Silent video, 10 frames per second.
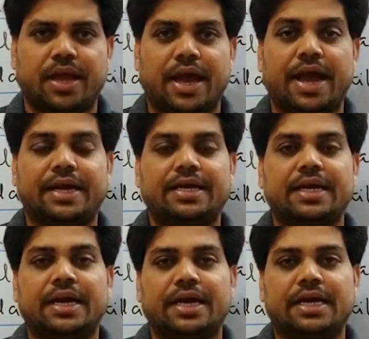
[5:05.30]
and
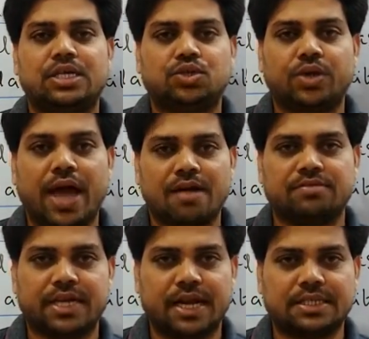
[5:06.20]
it should have
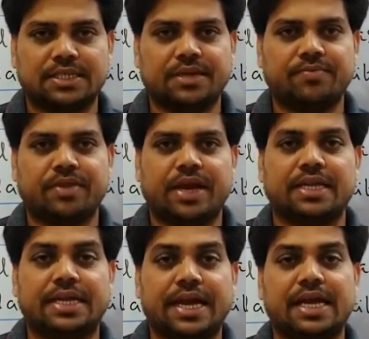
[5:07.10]
direction, and the
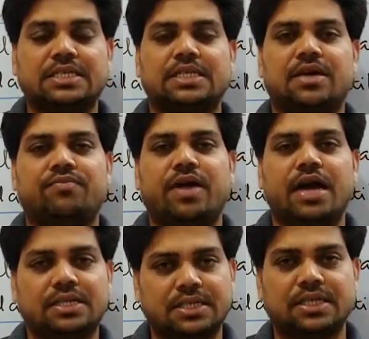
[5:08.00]
direction of
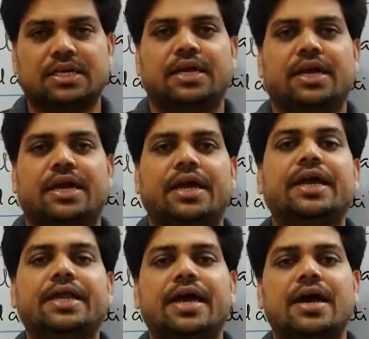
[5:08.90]
that
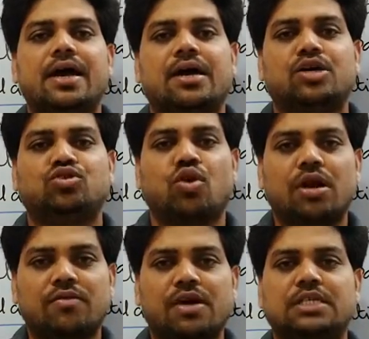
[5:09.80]
area is
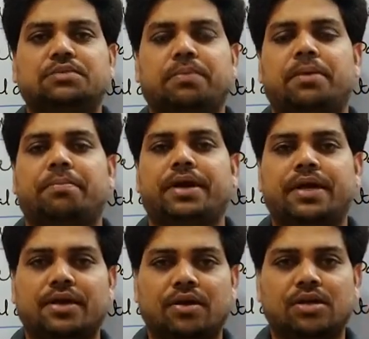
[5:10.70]
always
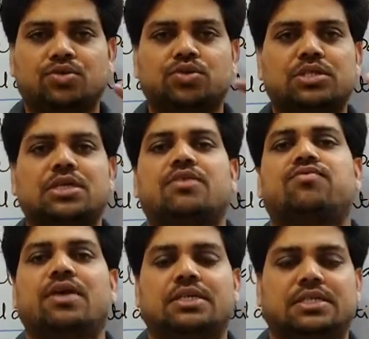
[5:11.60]
perpendicular to the
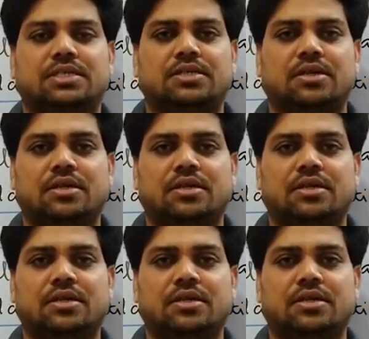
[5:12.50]
surface.